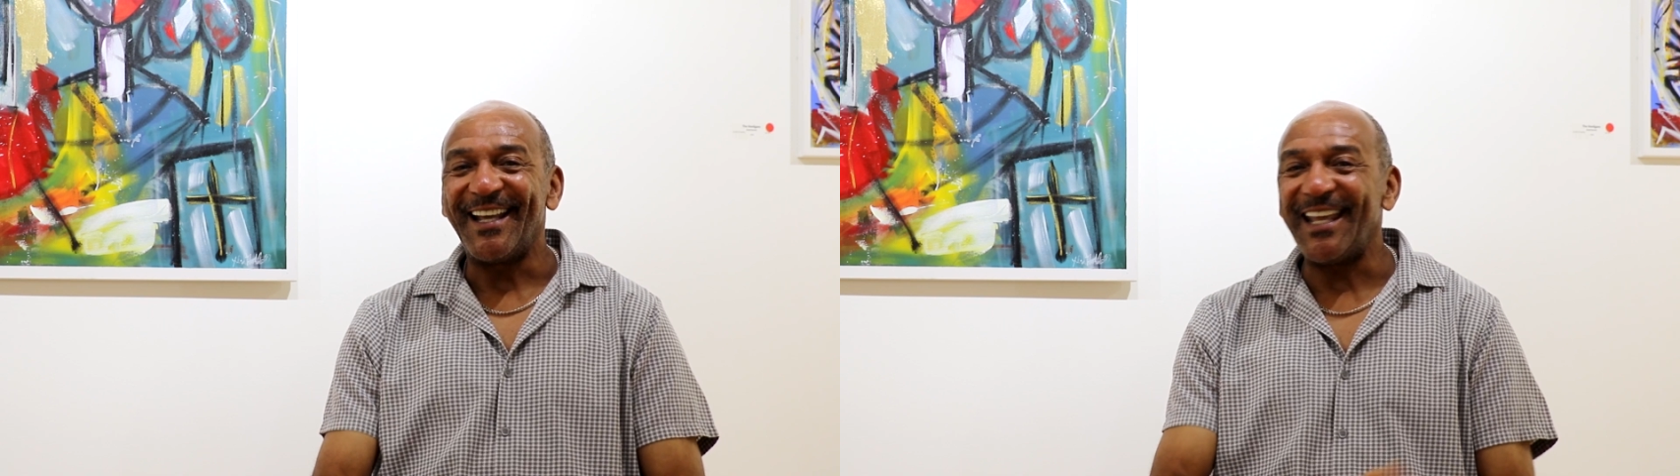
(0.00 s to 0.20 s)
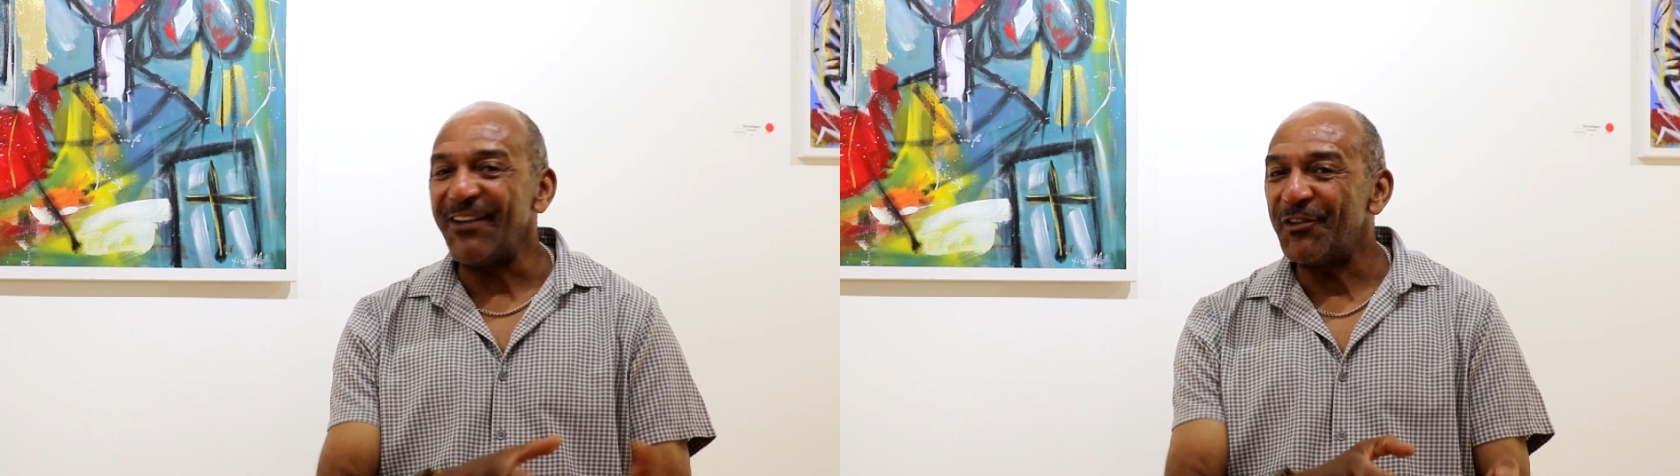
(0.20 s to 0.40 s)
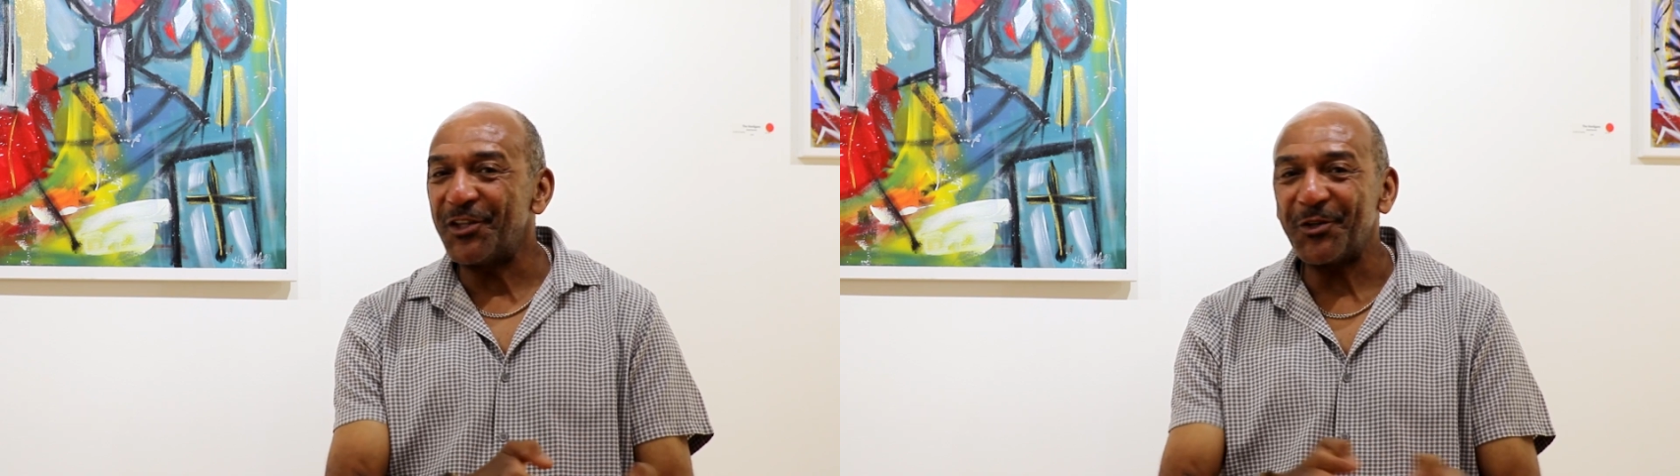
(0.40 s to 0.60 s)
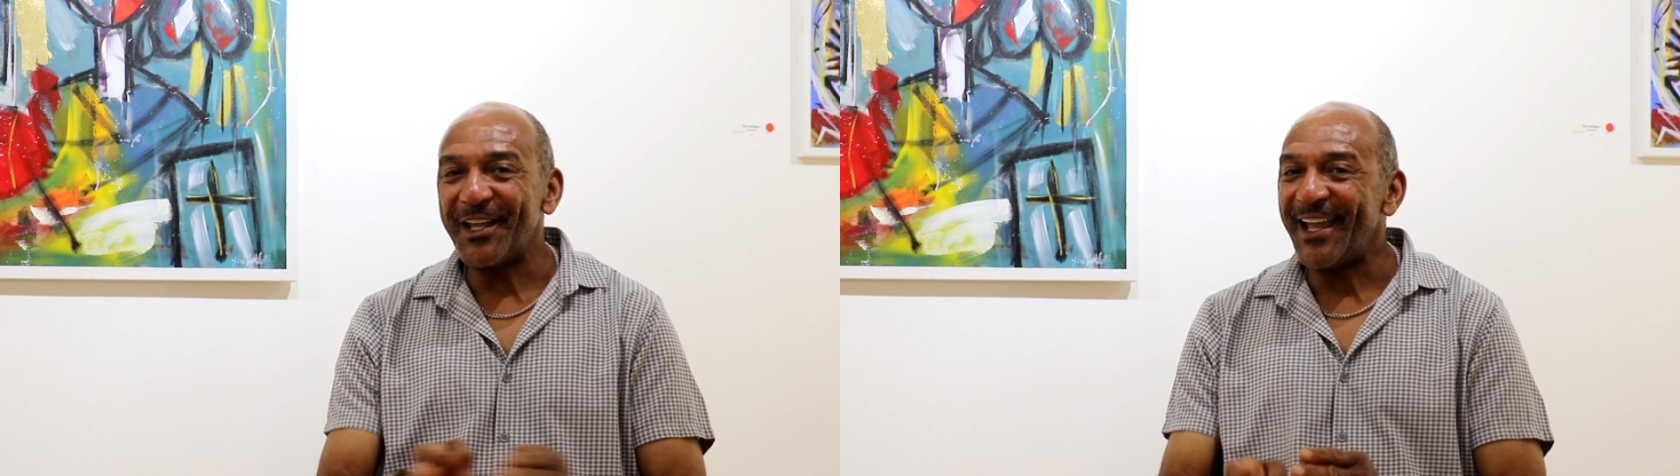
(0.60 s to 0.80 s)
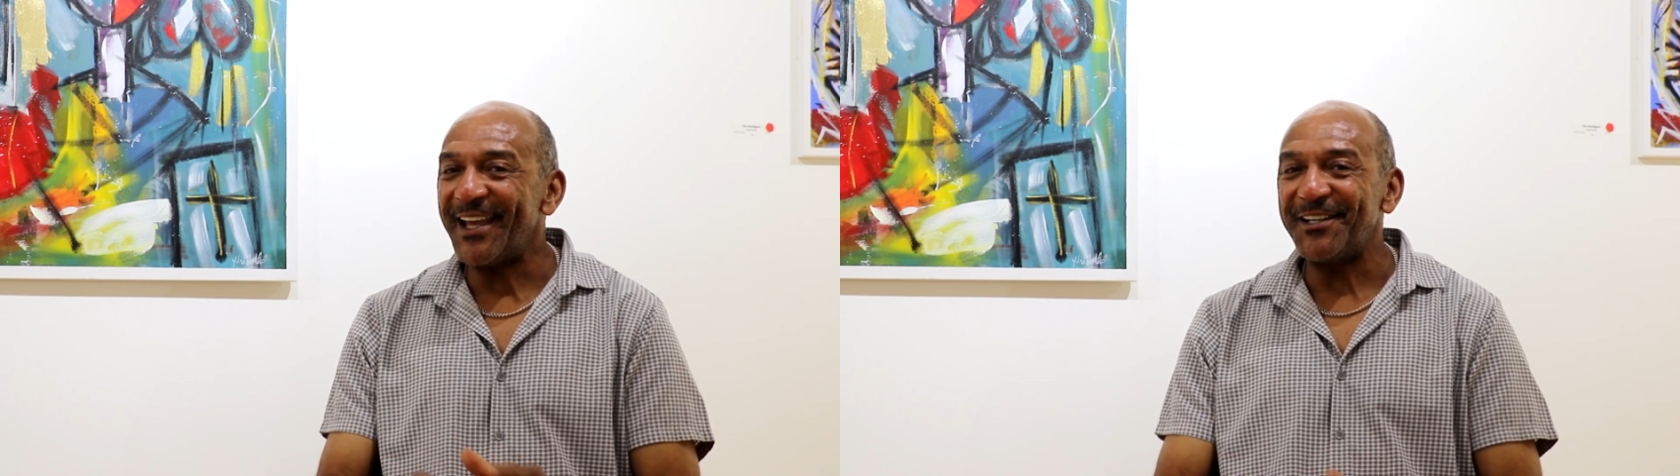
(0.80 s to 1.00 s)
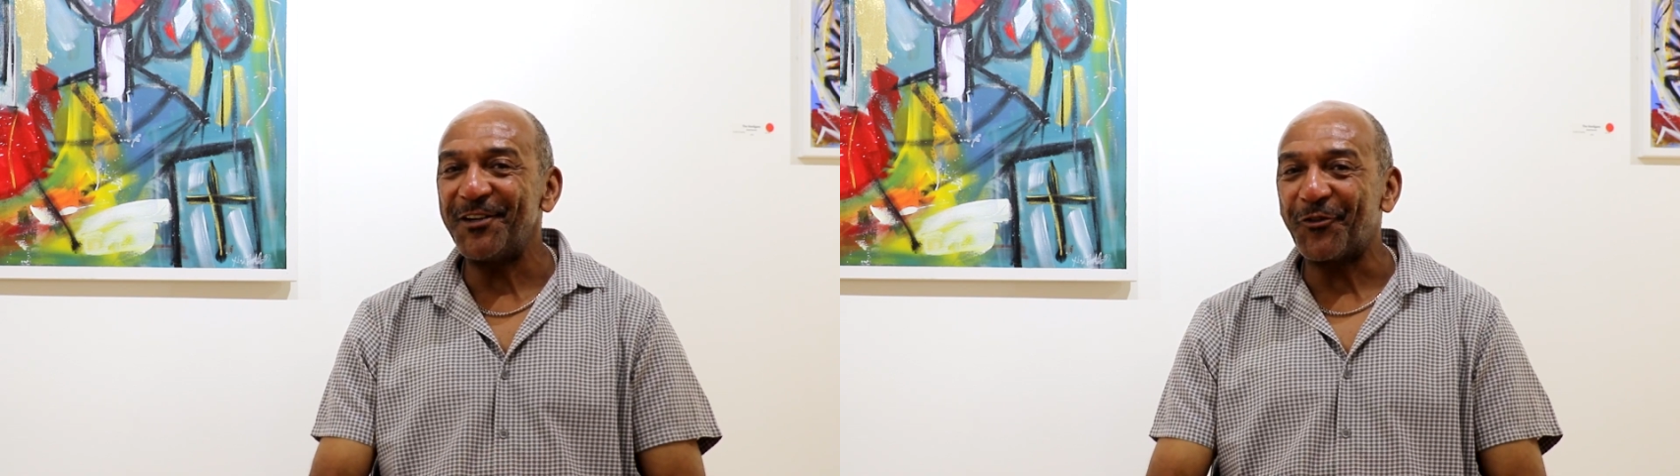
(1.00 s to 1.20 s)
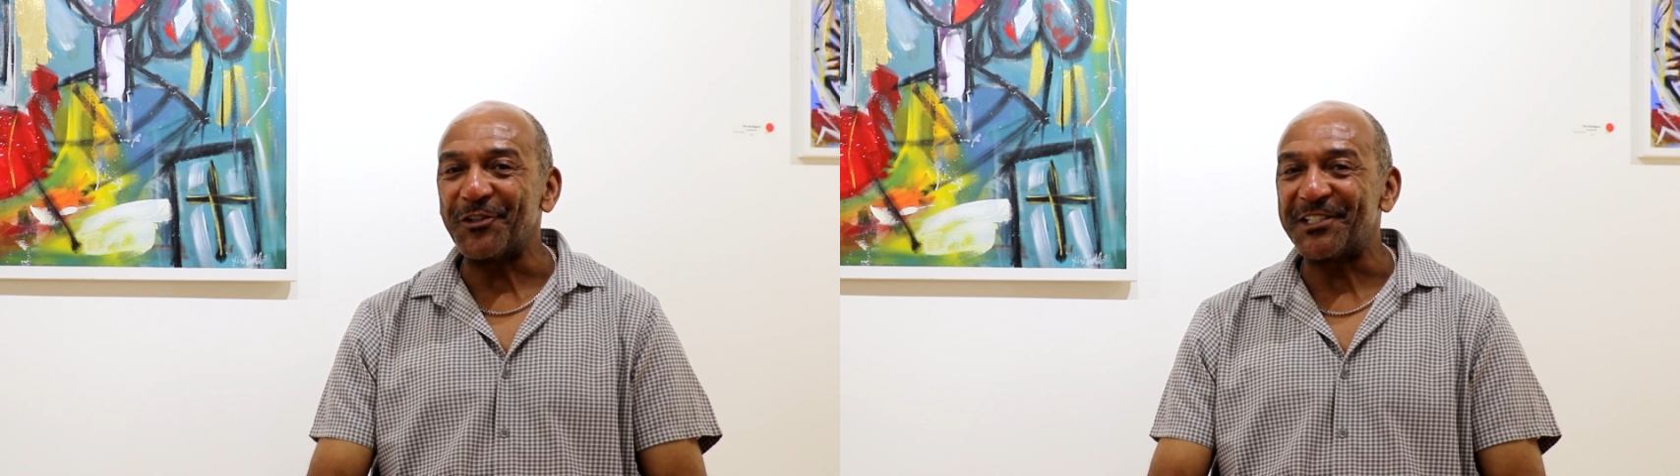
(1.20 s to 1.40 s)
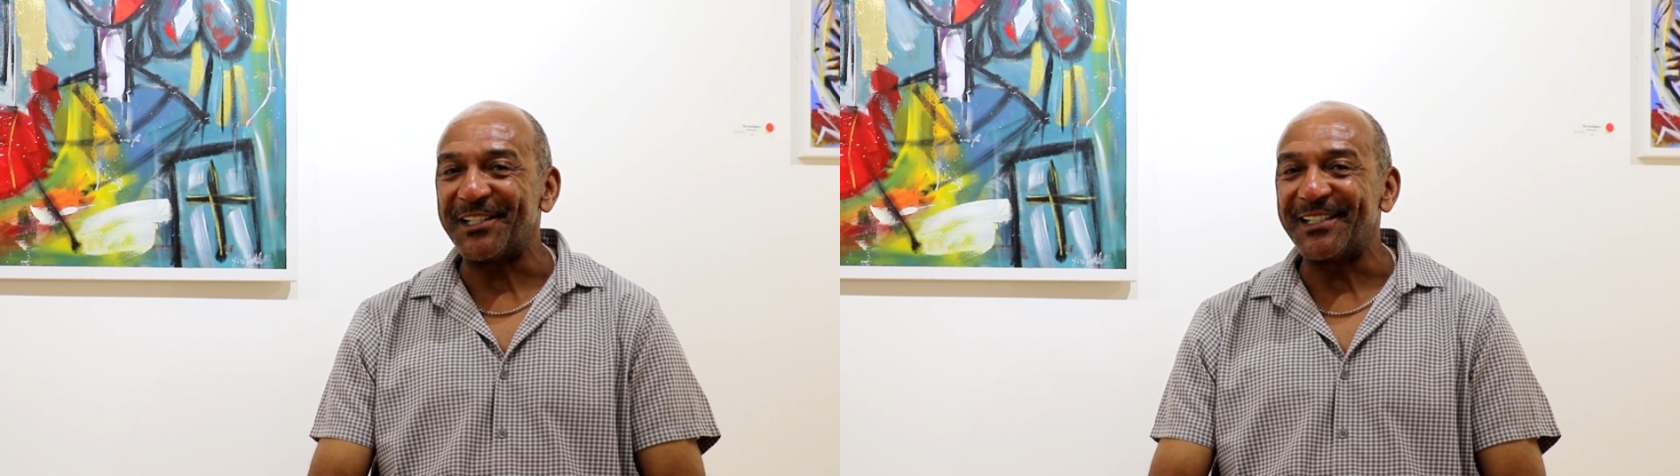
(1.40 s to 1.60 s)
Even though they had
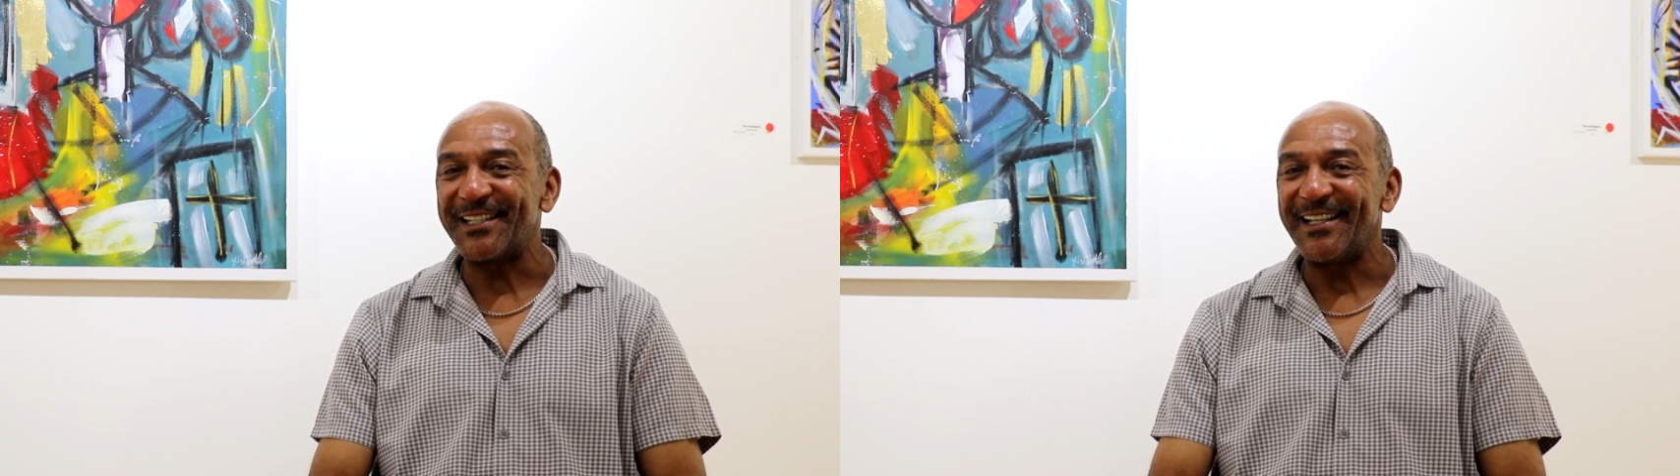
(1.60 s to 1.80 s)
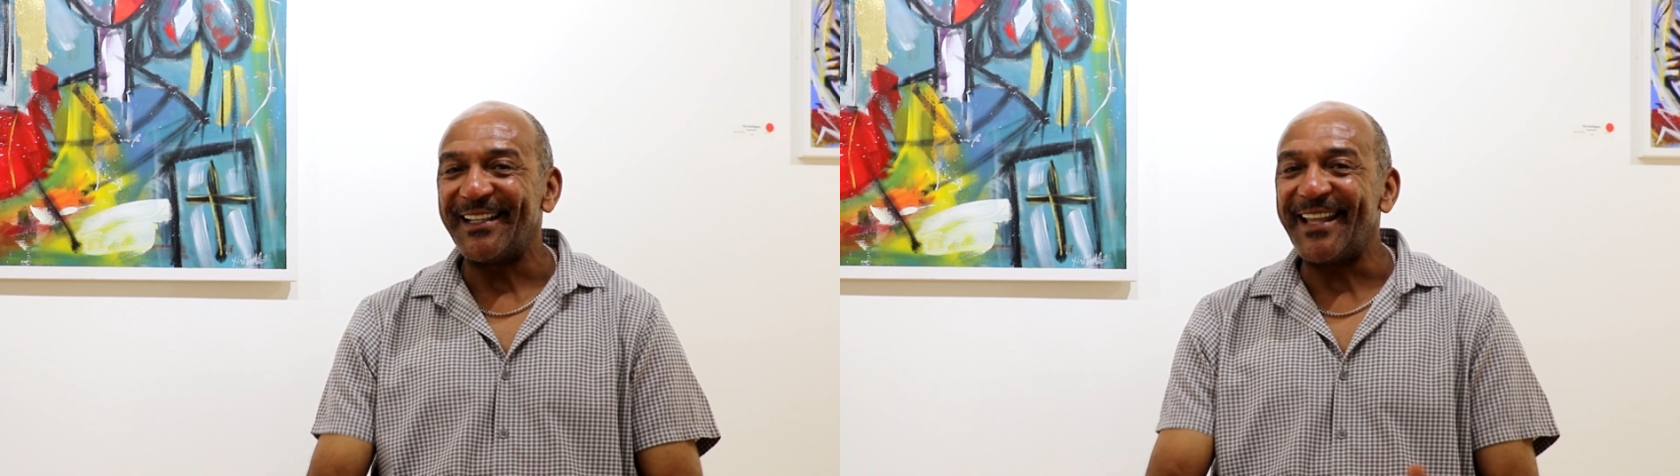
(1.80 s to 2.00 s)
differences,